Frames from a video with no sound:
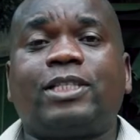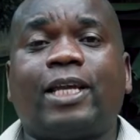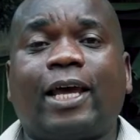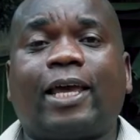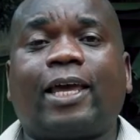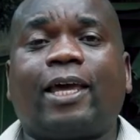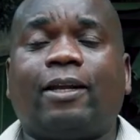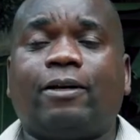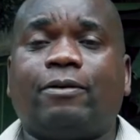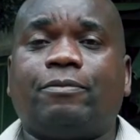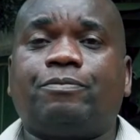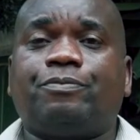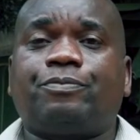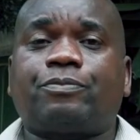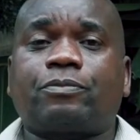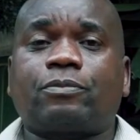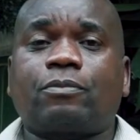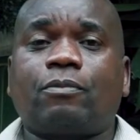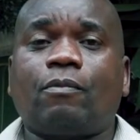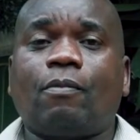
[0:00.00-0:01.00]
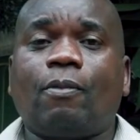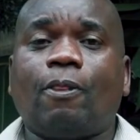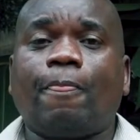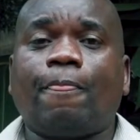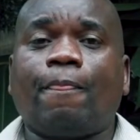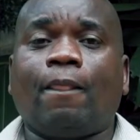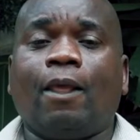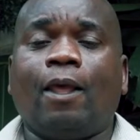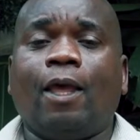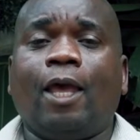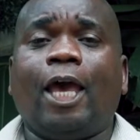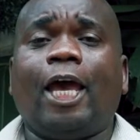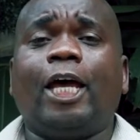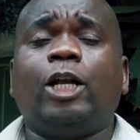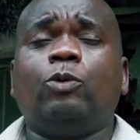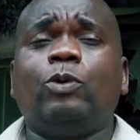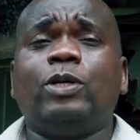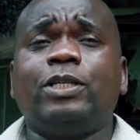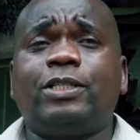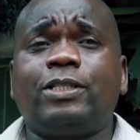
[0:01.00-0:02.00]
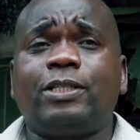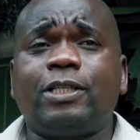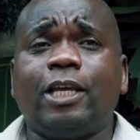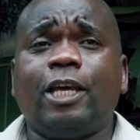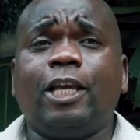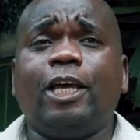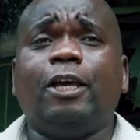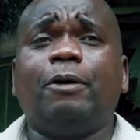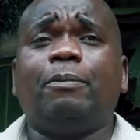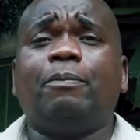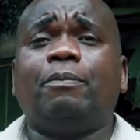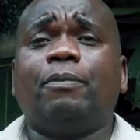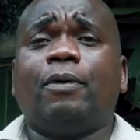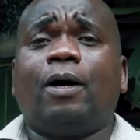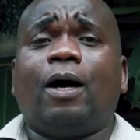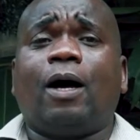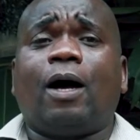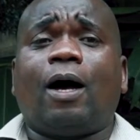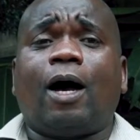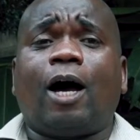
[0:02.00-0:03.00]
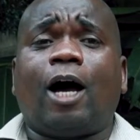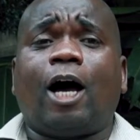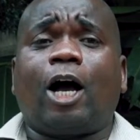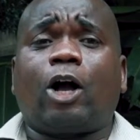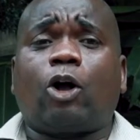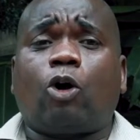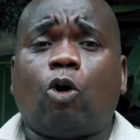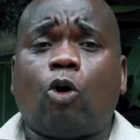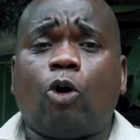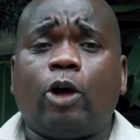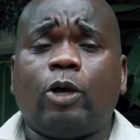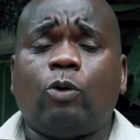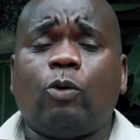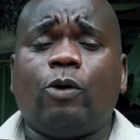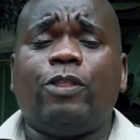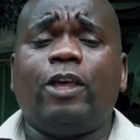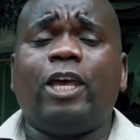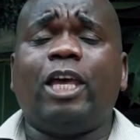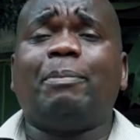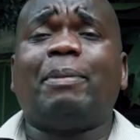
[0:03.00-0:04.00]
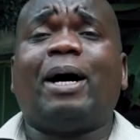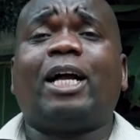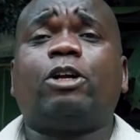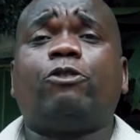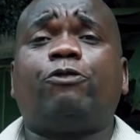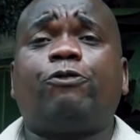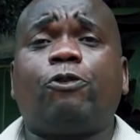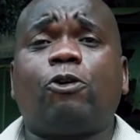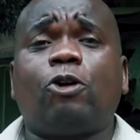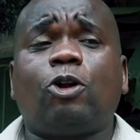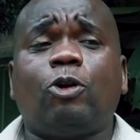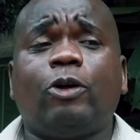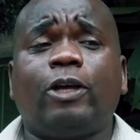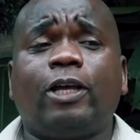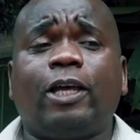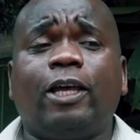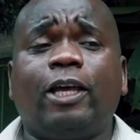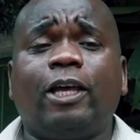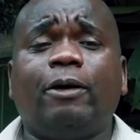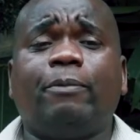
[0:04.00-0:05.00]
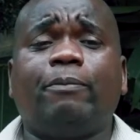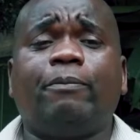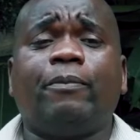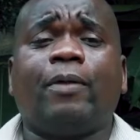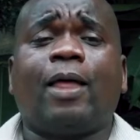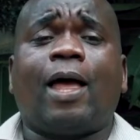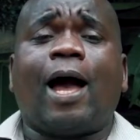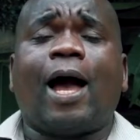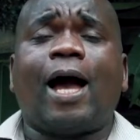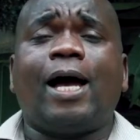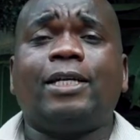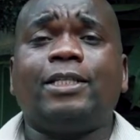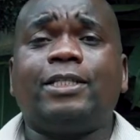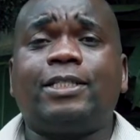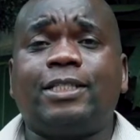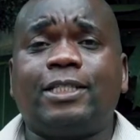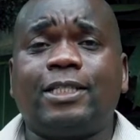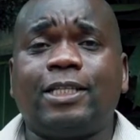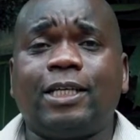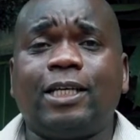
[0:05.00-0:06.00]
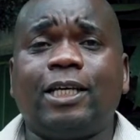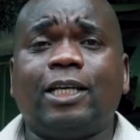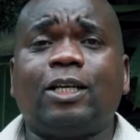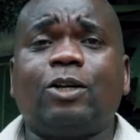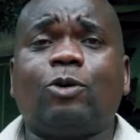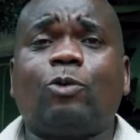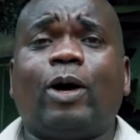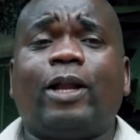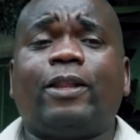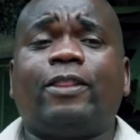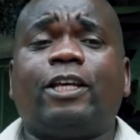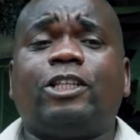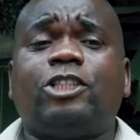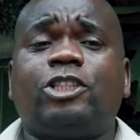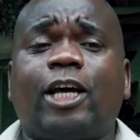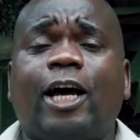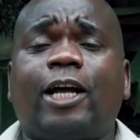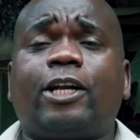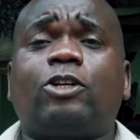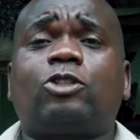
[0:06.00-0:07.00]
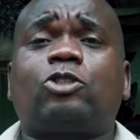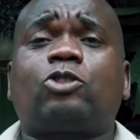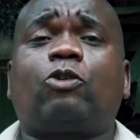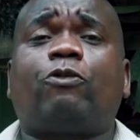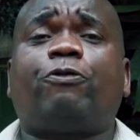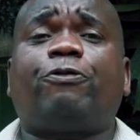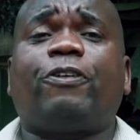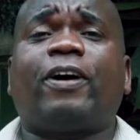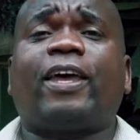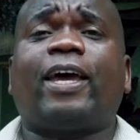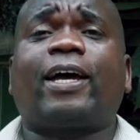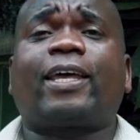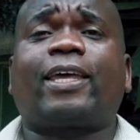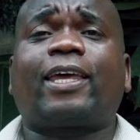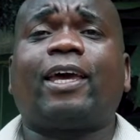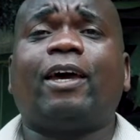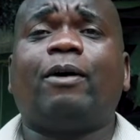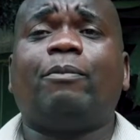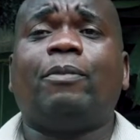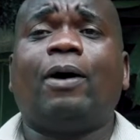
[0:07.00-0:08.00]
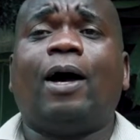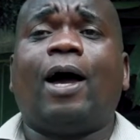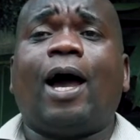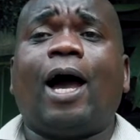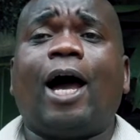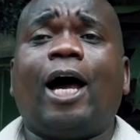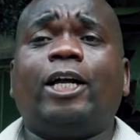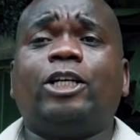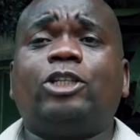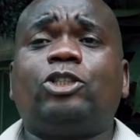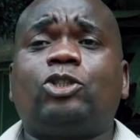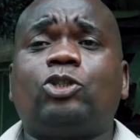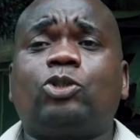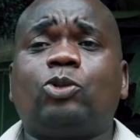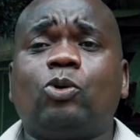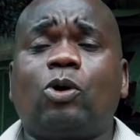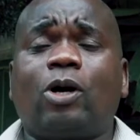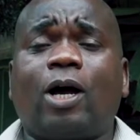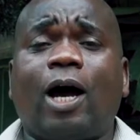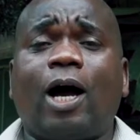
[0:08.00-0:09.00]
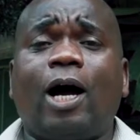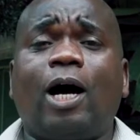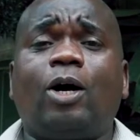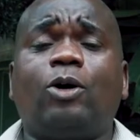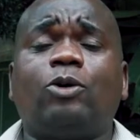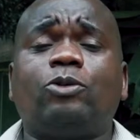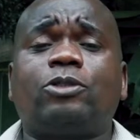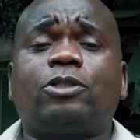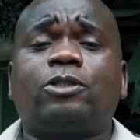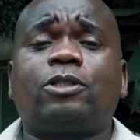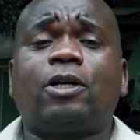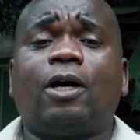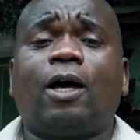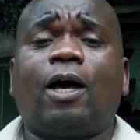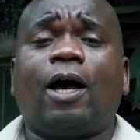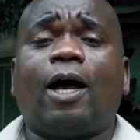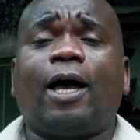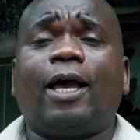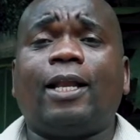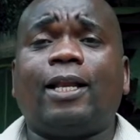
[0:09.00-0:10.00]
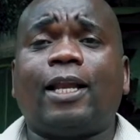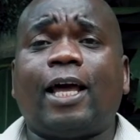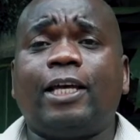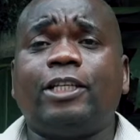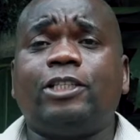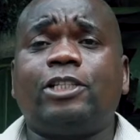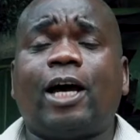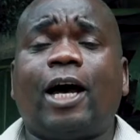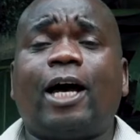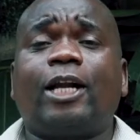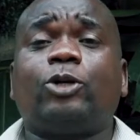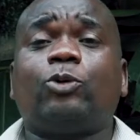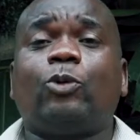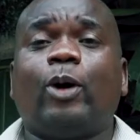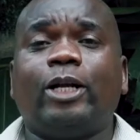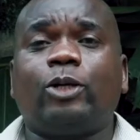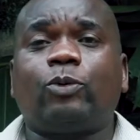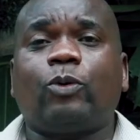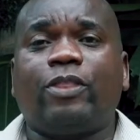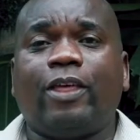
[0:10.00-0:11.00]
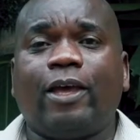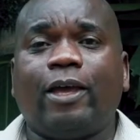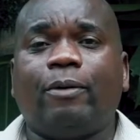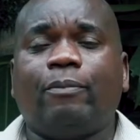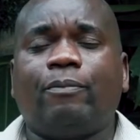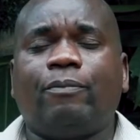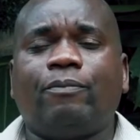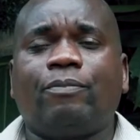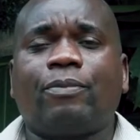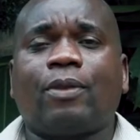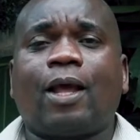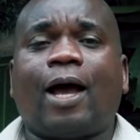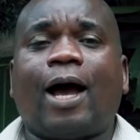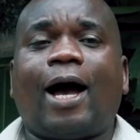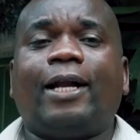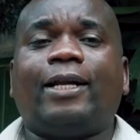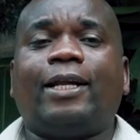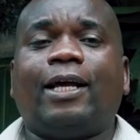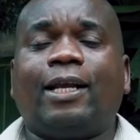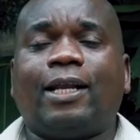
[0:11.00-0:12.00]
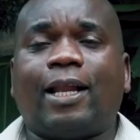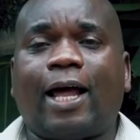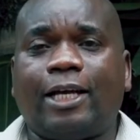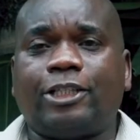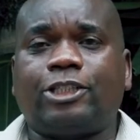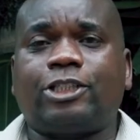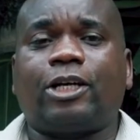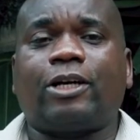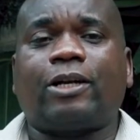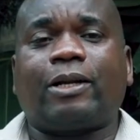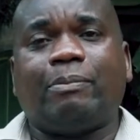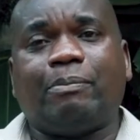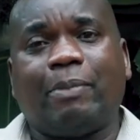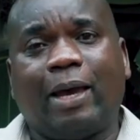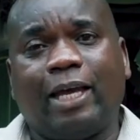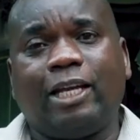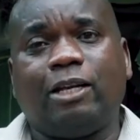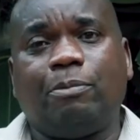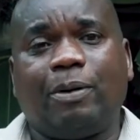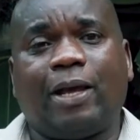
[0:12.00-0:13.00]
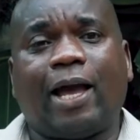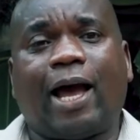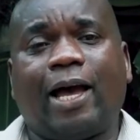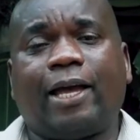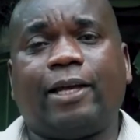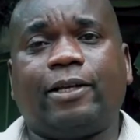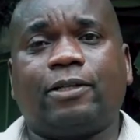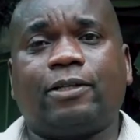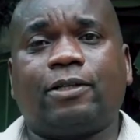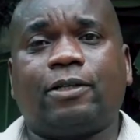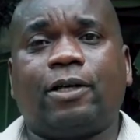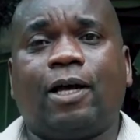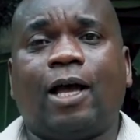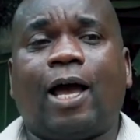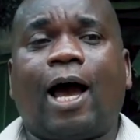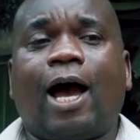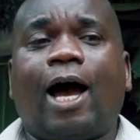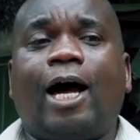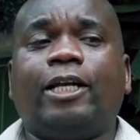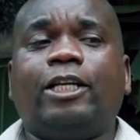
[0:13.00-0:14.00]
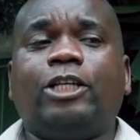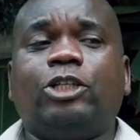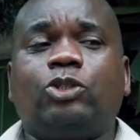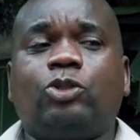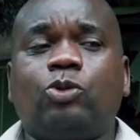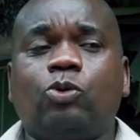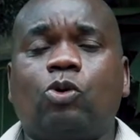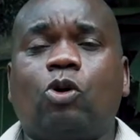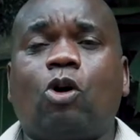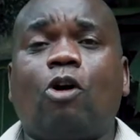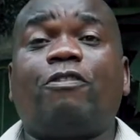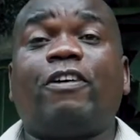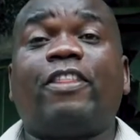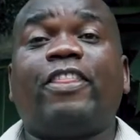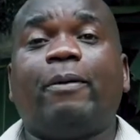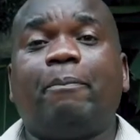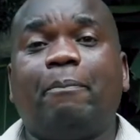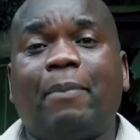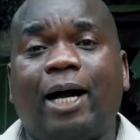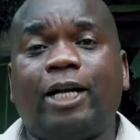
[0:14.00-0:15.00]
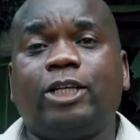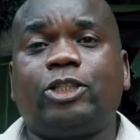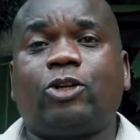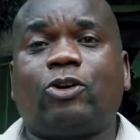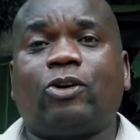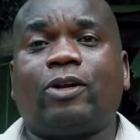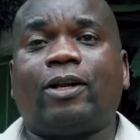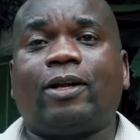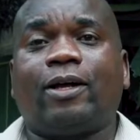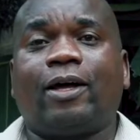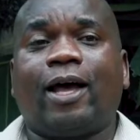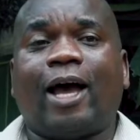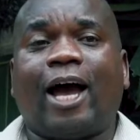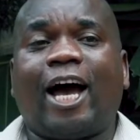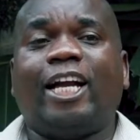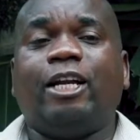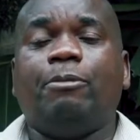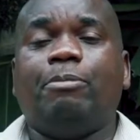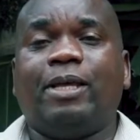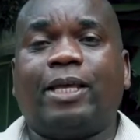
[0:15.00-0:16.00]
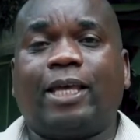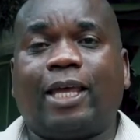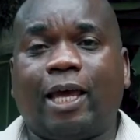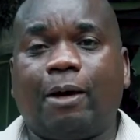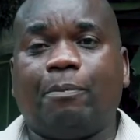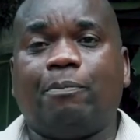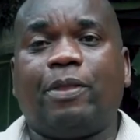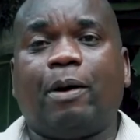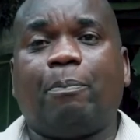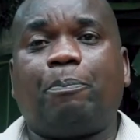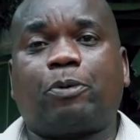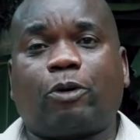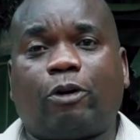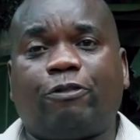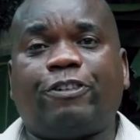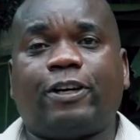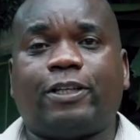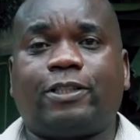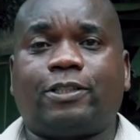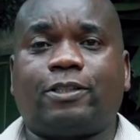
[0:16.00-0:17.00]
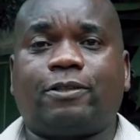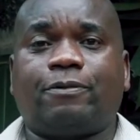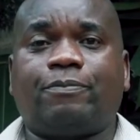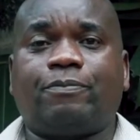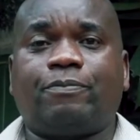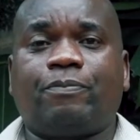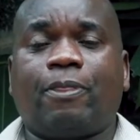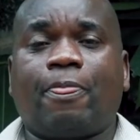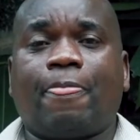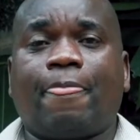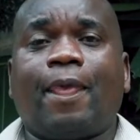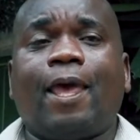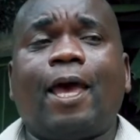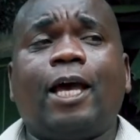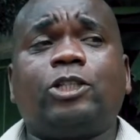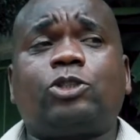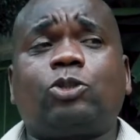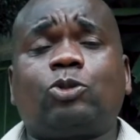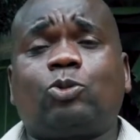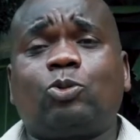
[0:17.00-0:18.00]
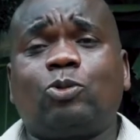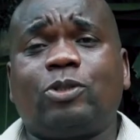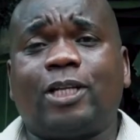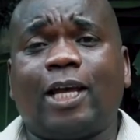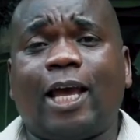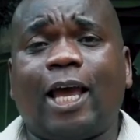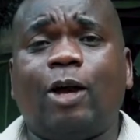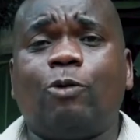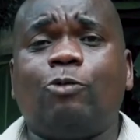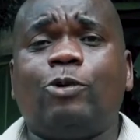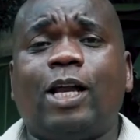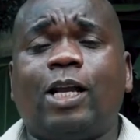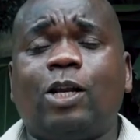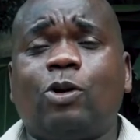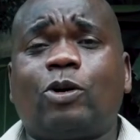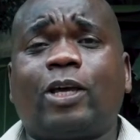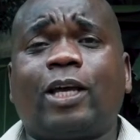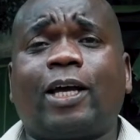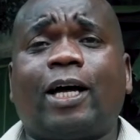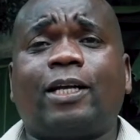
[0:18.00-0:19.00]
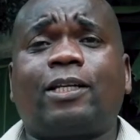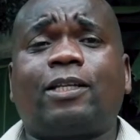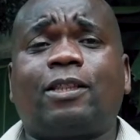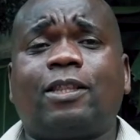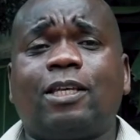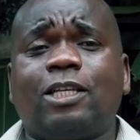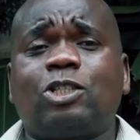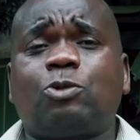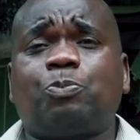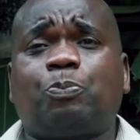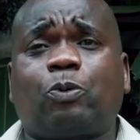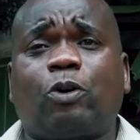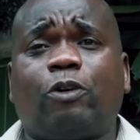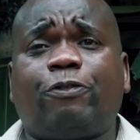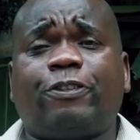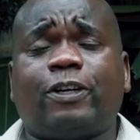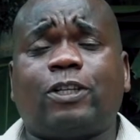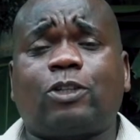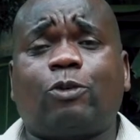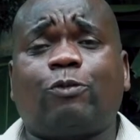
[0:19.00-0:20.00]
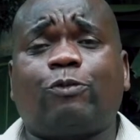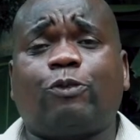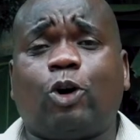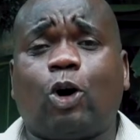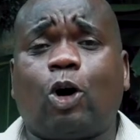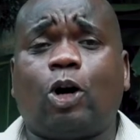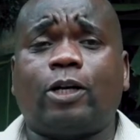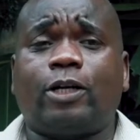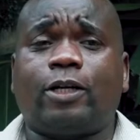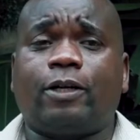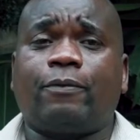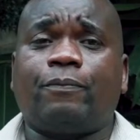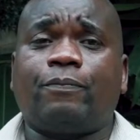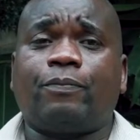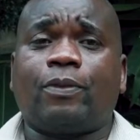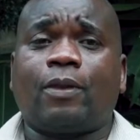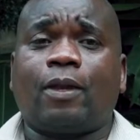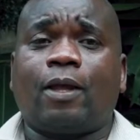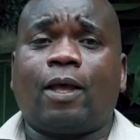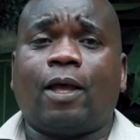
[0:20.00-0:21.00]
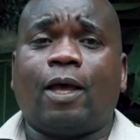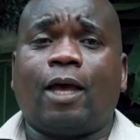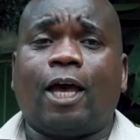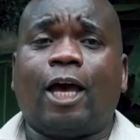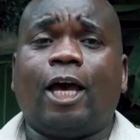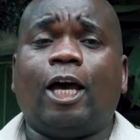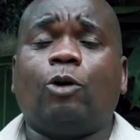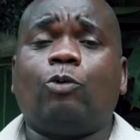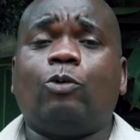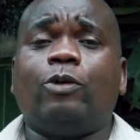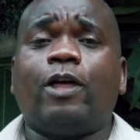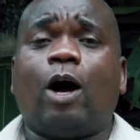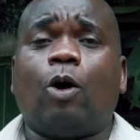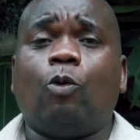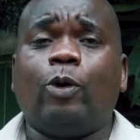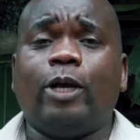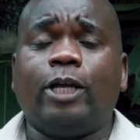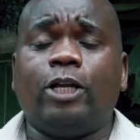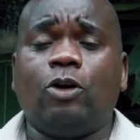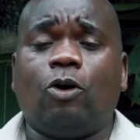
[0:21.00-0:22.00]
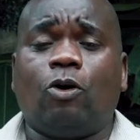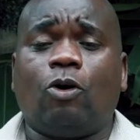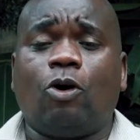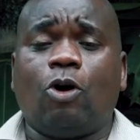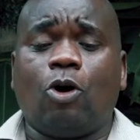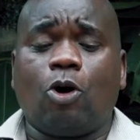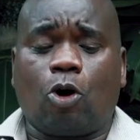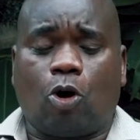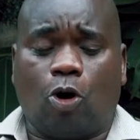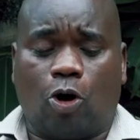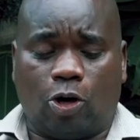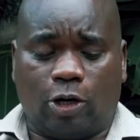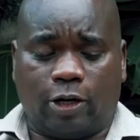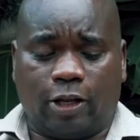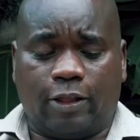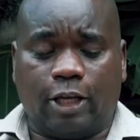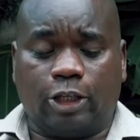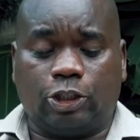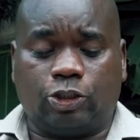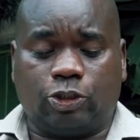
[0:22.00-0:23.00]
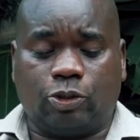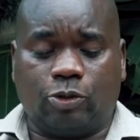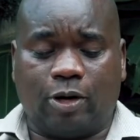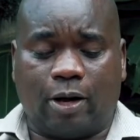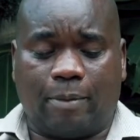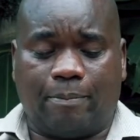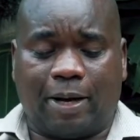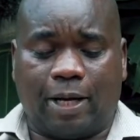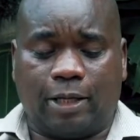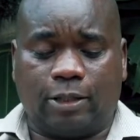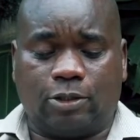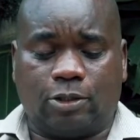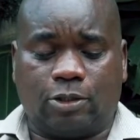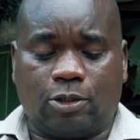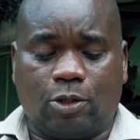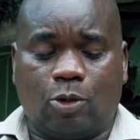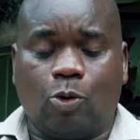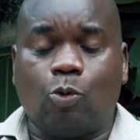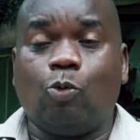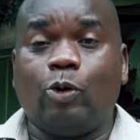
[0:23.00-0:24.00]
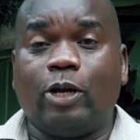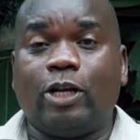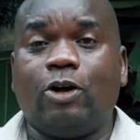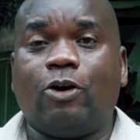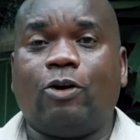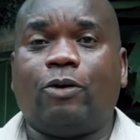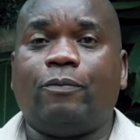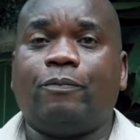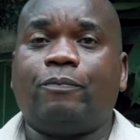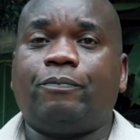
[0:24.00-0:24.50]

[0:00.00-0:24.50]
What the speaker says: taken. And we see him going with him and following him until when the chariots of fire came and took out Elijah and went with him. And Elisha remained behind. And he took over the mantle and became the prophet. And so today we are looking at this prophet of God with a widow called the Shunammite widow.